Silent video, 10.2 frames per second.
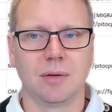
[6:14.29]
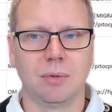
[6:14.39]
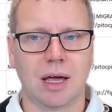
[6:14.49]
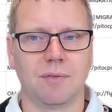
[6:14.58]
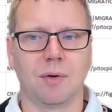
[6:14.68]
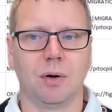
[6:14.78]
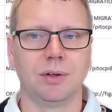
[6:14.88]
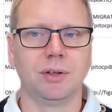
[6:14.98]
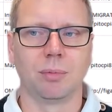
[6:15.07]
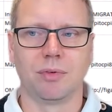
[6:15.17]
We have all
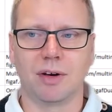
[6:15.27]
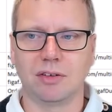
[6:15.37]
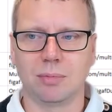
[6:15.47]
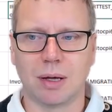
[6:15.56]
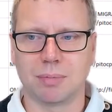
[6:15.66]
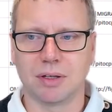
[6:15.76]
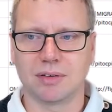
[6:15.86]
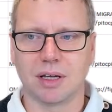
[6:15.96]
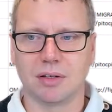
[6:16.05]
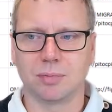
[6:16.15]
the operation
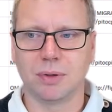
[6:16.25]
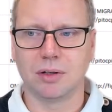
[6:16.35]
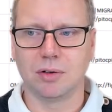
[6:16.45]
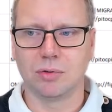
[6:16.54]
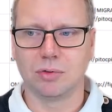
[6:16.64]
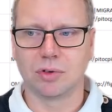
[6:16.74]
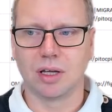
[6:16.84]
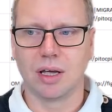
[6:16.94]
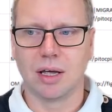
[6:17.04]
mappings that is being used.